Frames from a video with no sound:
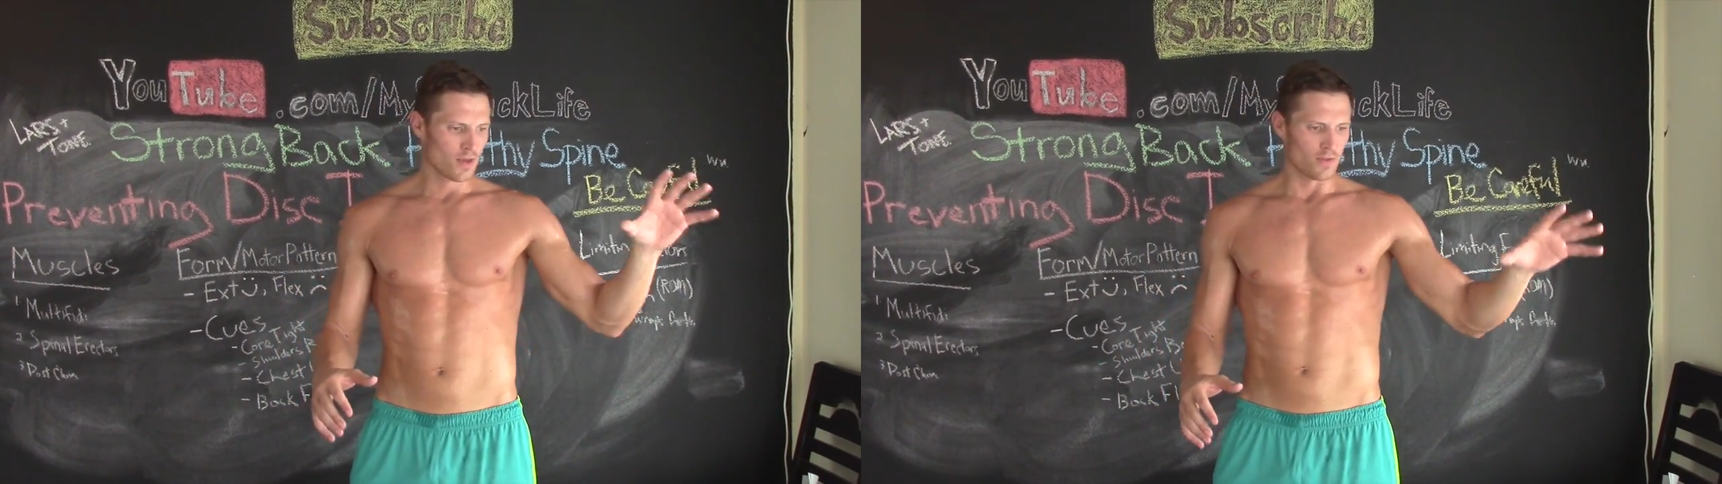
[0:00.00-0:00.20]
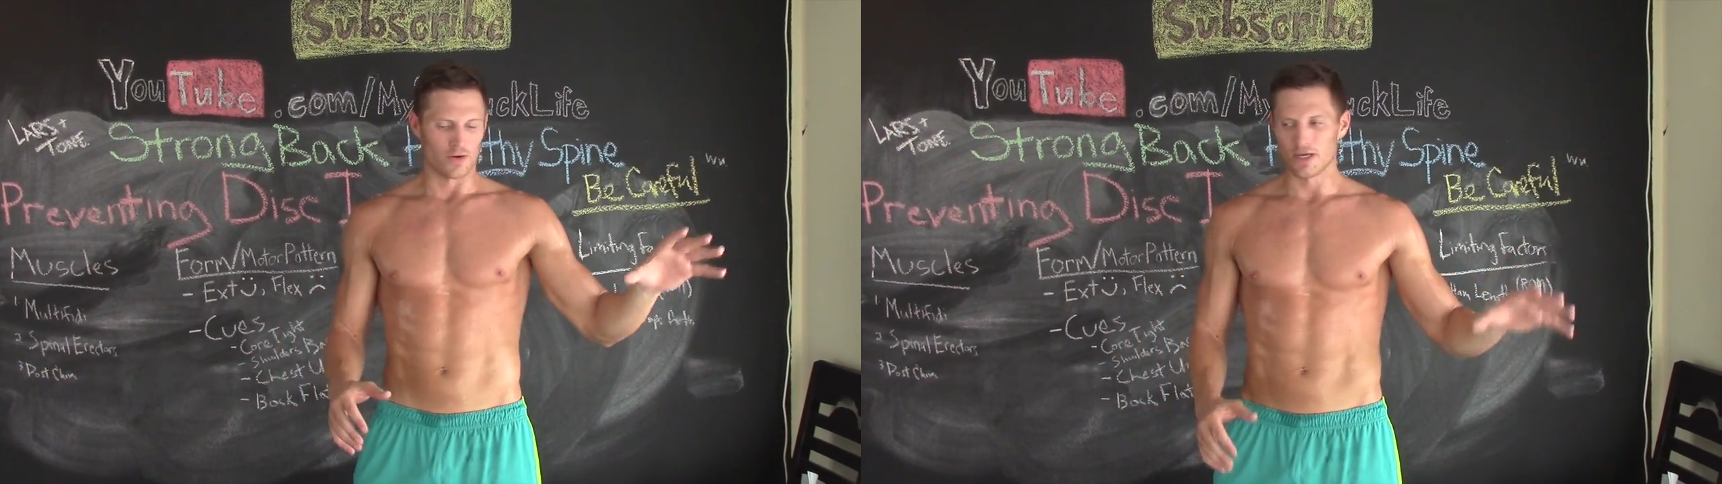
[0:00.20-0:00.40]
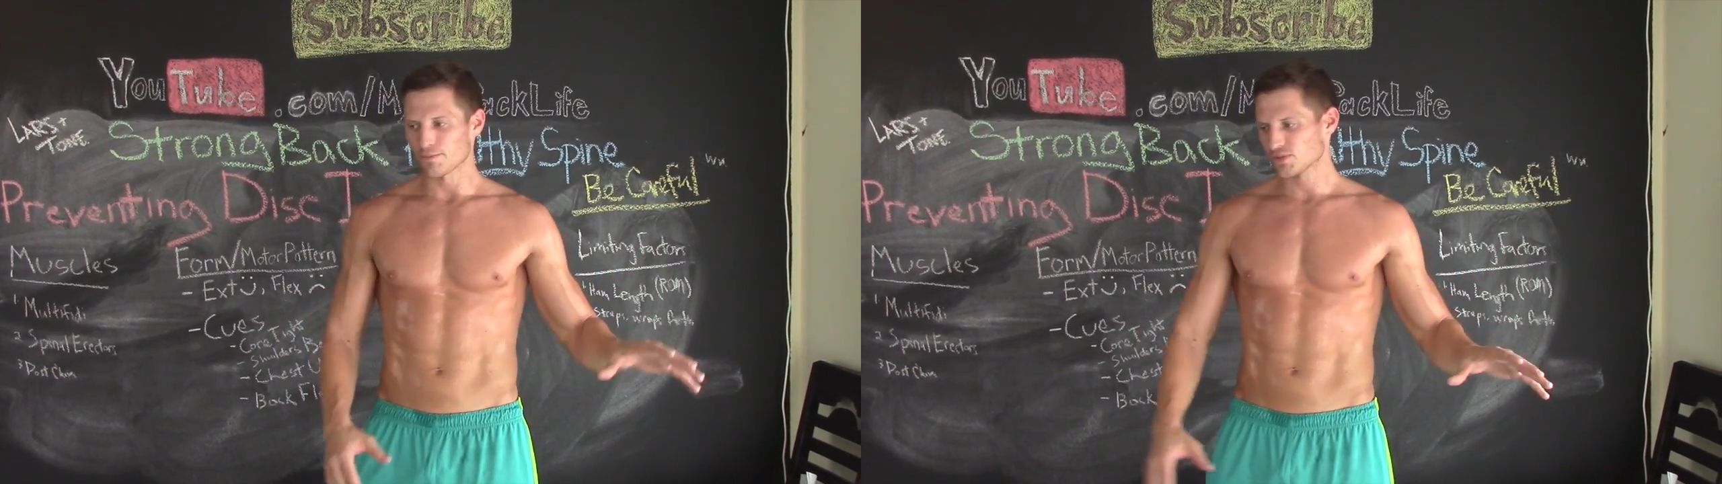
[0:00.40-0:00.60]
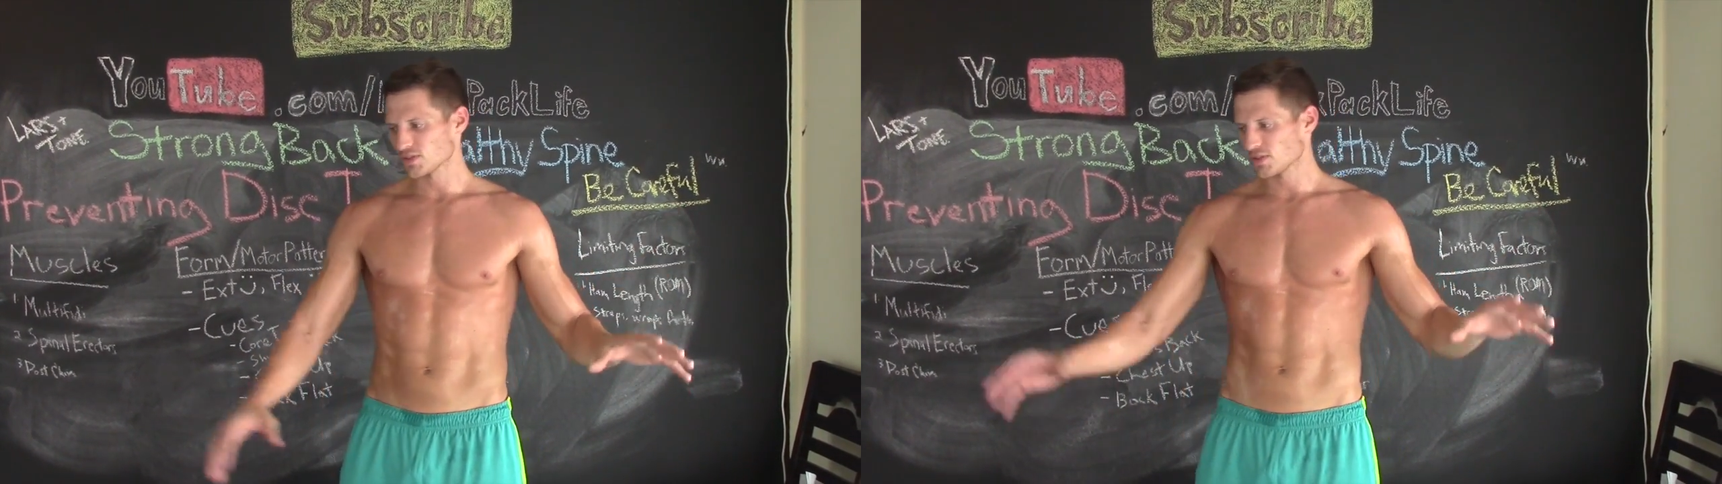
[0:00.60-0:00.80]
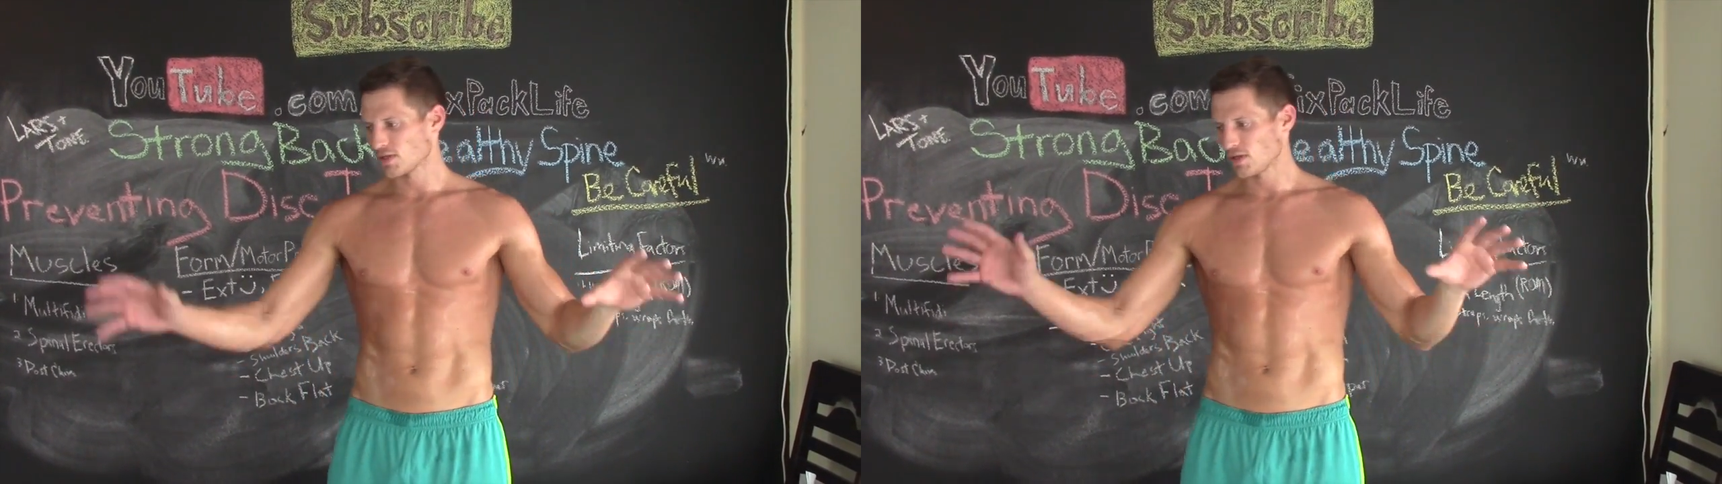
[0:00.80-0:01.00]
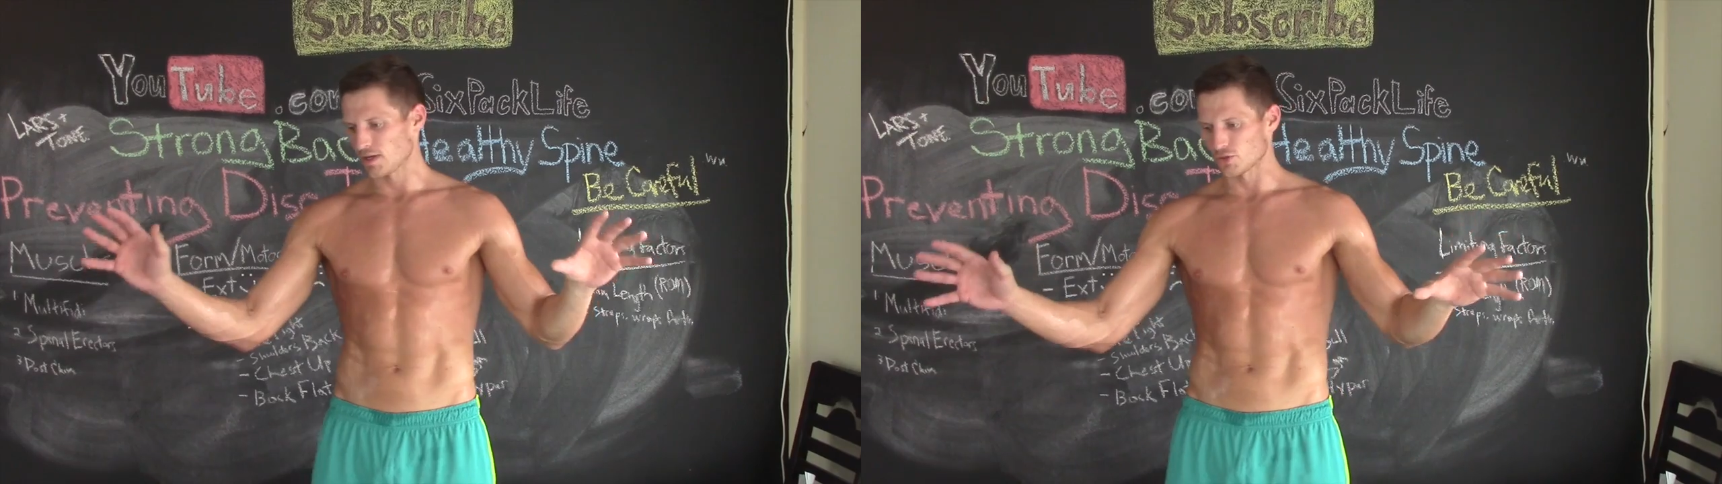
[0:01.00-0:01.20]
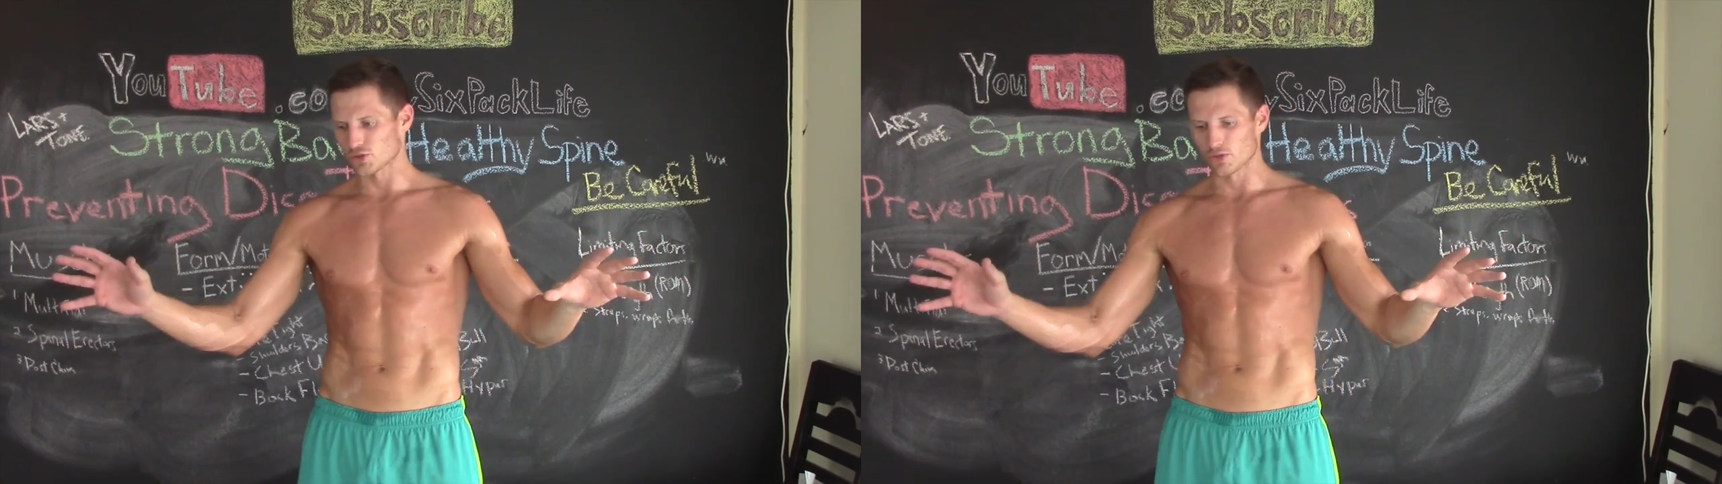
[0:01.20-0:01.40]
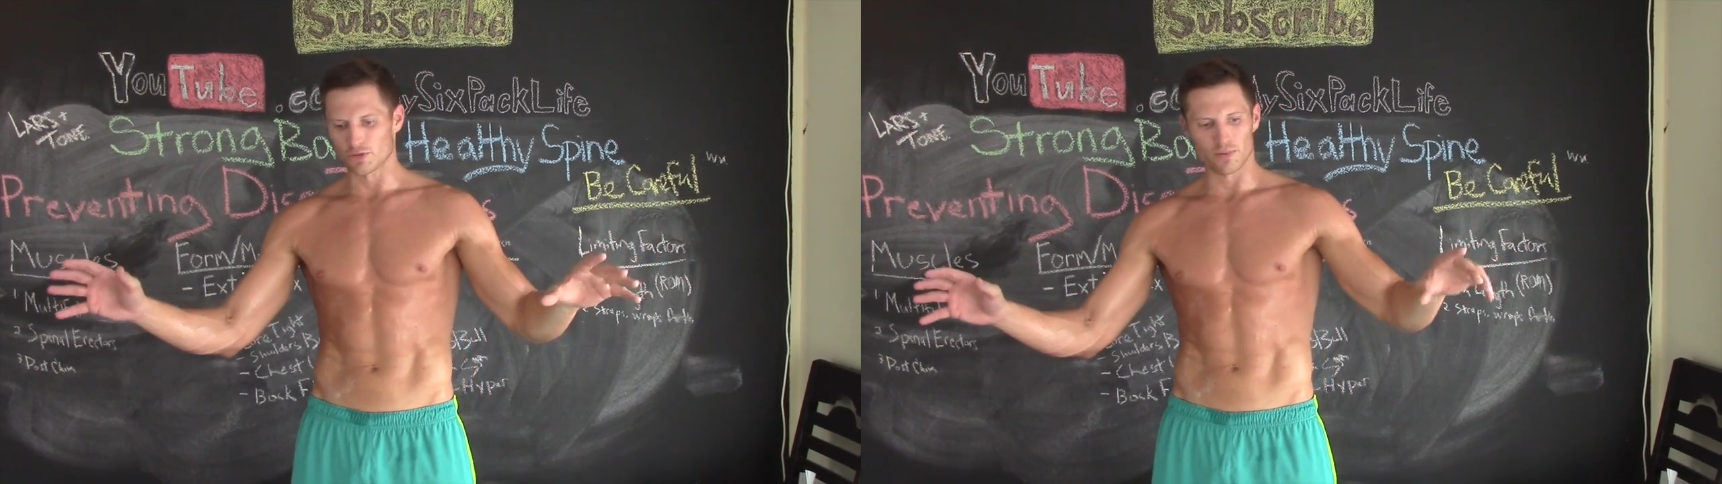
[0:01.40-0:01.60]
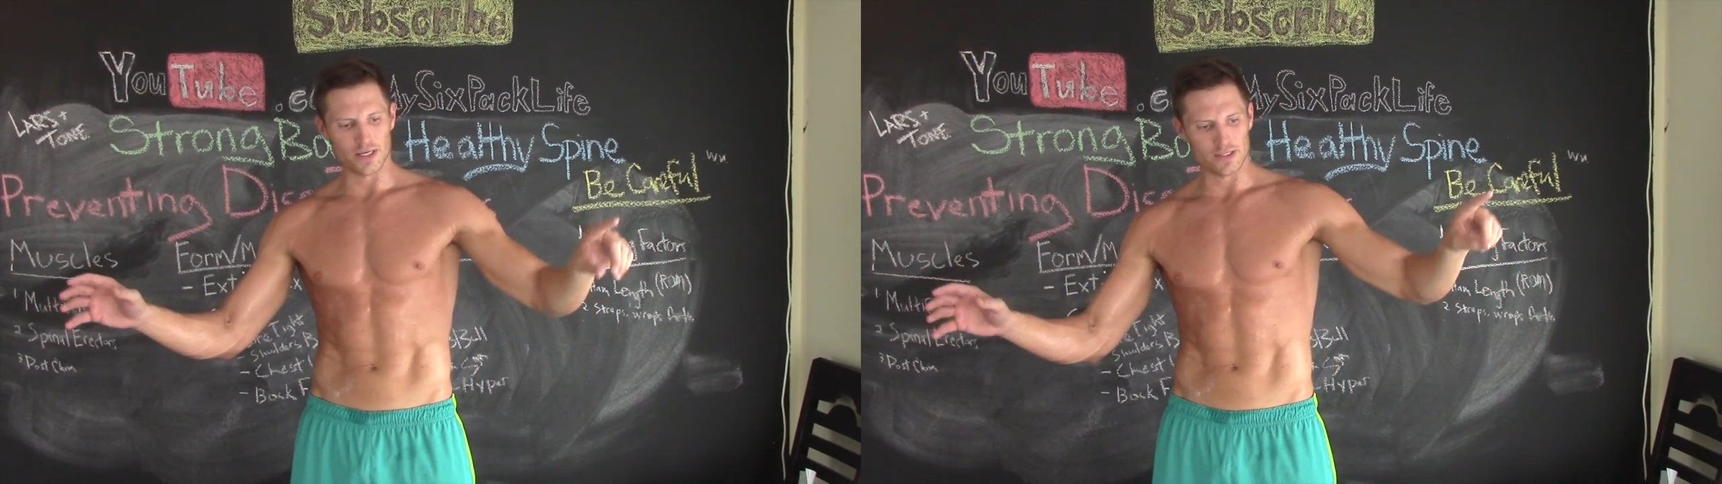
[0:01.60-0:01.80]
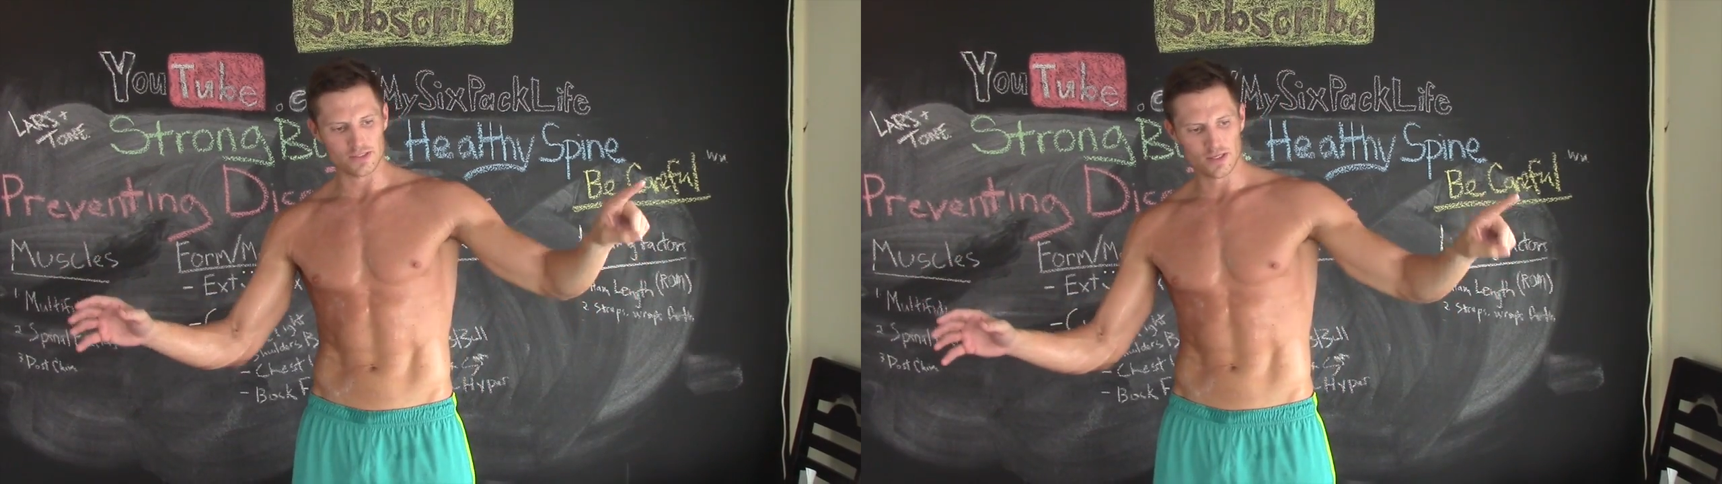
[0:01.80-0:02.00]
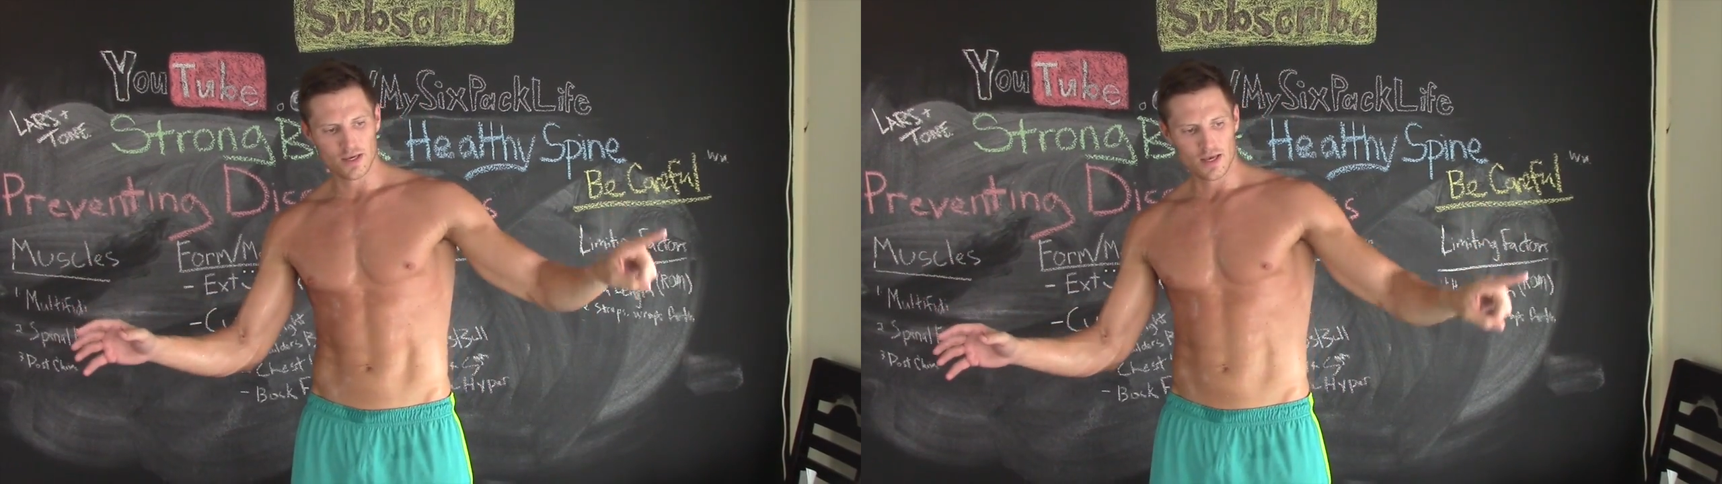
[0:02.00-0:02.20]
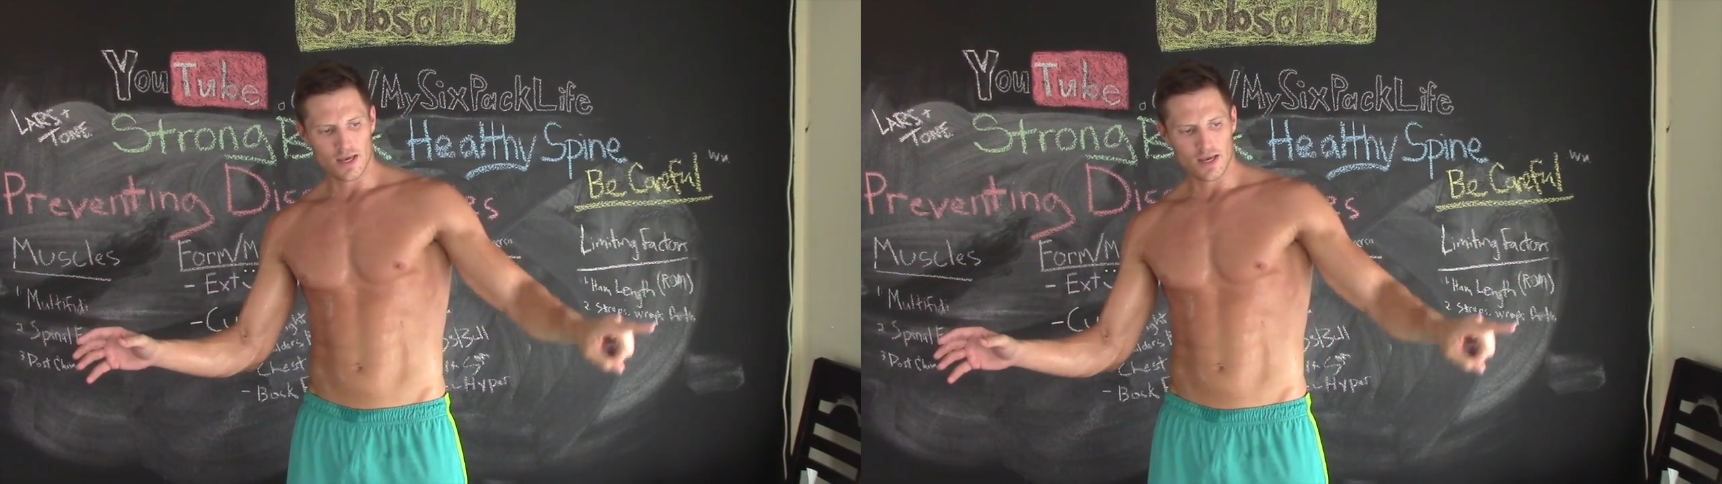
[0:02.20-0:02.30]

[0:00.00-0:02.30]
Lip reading: their hips and their shoulder blades